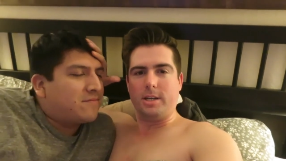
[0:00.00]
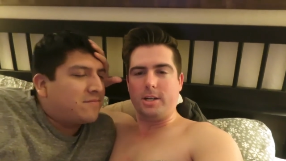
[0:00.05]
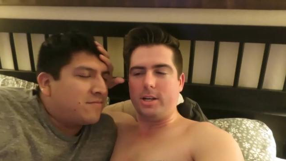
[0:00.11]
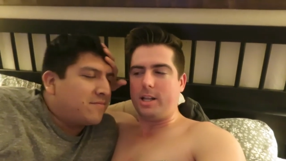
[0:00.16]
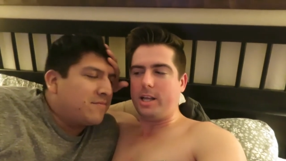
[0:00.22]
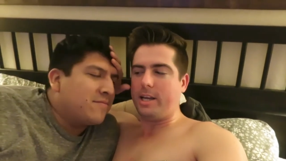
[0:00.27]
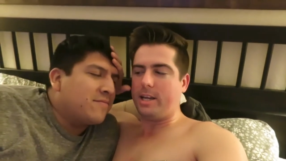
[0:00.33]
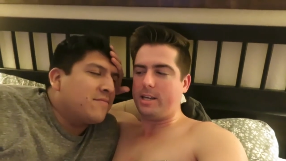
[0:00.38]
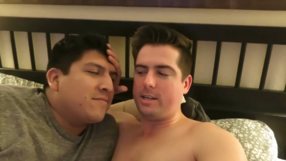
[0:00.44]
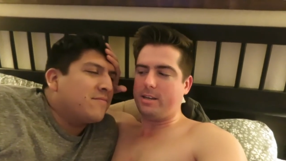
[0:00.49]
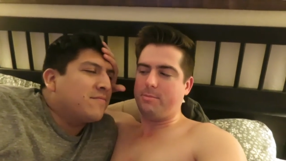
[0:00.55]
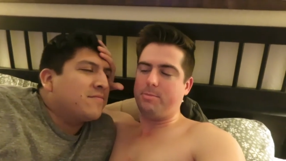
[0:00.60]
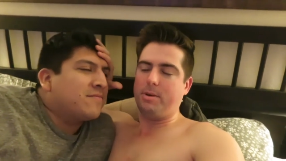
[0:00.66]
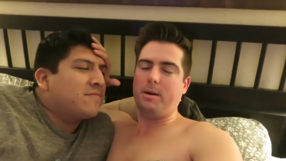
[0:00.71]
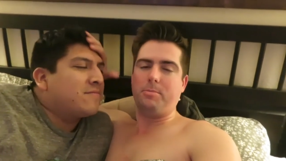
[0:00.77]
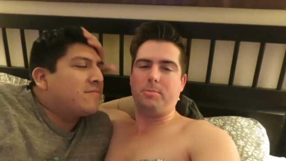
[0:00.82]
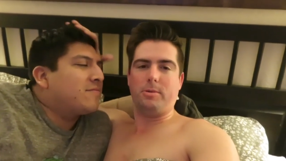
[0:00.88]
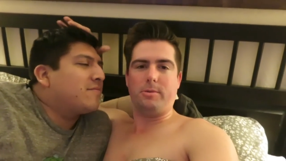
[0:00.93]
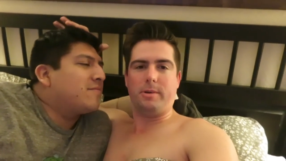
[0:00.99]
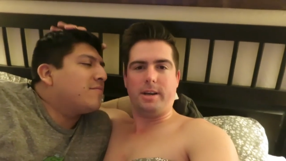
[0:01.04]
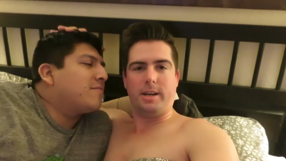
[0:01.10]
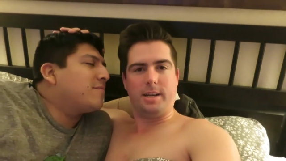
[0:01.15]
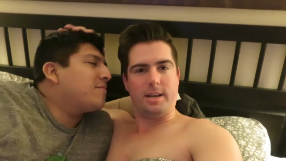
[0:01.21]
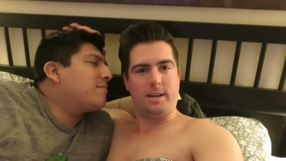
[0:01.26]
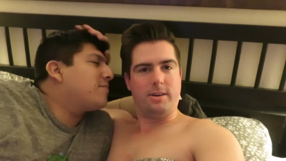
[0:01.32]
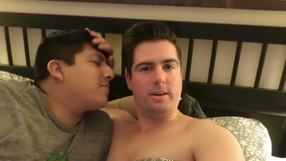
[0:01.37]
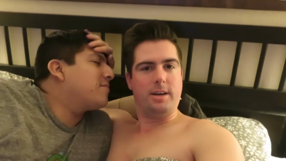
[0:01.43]
Speaker 1: you're like Pepper
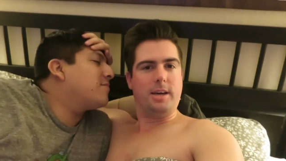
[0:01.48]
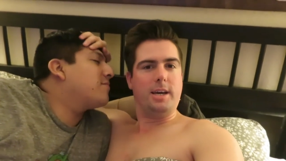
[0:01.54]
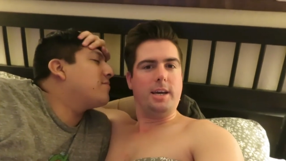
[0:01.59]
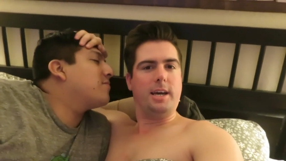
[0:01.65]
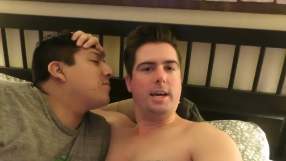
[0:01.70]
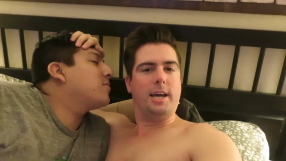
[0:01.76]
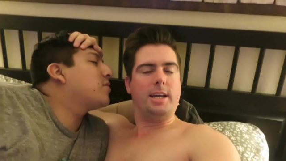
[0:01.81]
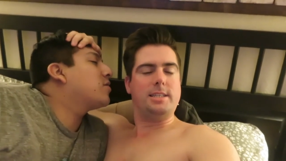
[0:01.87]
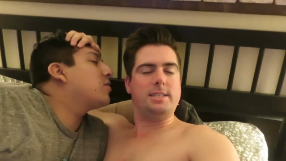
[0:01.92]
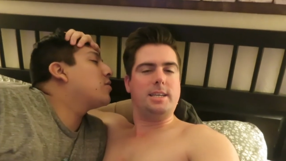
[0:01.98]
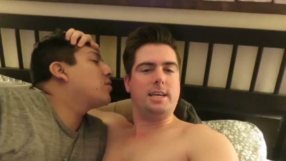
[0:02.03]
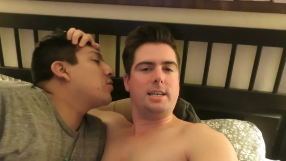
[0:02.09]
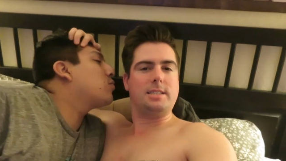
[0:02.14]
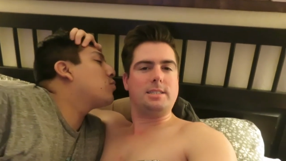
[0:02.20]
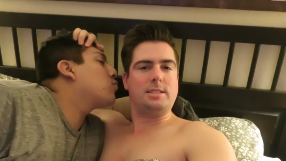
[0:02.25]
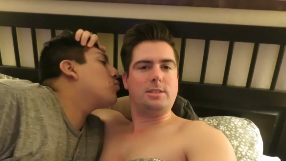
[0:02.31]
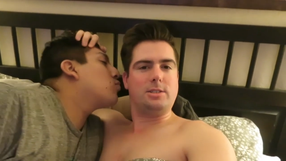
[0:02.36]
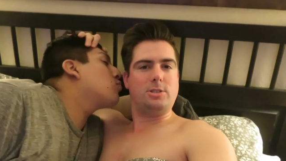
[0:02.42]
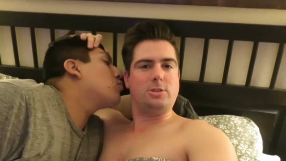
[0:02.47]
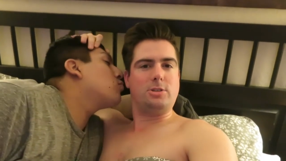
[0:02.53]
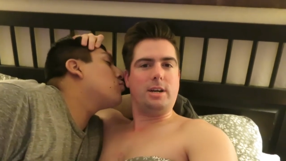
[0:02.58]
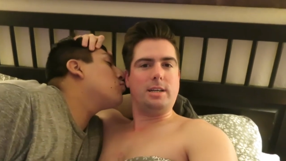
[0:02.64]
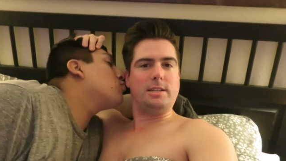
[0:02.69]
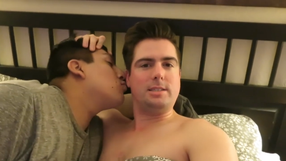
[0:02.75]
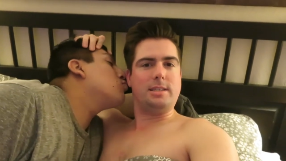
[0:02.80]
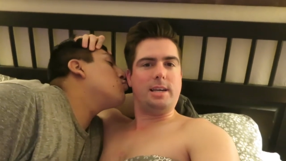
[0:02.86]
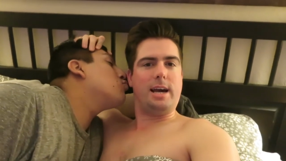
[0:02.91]
right now. It takes the
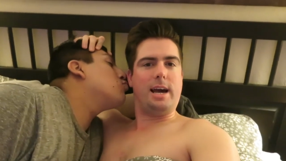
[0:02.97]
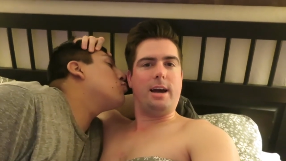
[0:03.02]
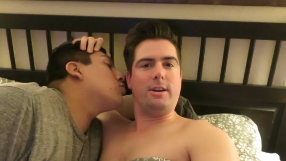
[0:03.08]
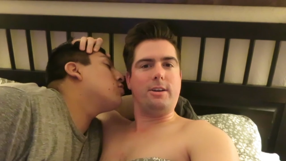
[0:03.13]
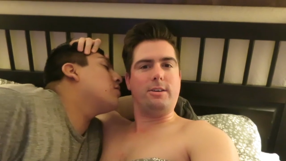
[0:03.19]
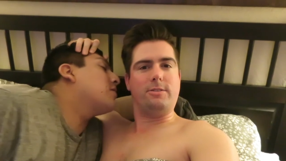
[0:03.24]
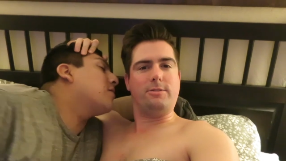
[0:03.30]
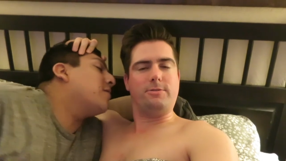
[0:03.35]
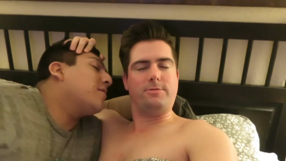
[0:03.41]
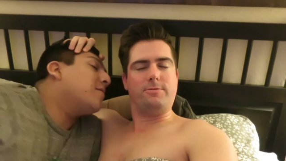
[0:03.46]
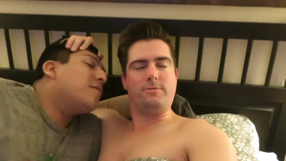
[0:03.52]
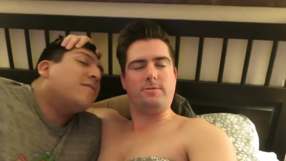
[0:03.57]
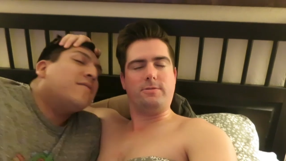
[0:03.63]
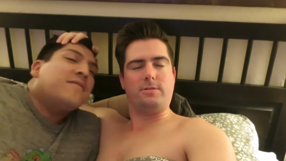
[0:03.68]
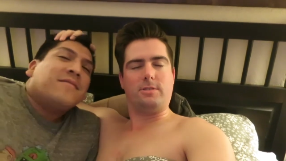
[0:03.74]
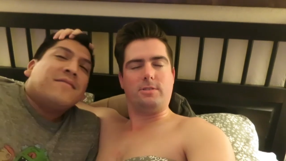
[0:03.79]
stress out of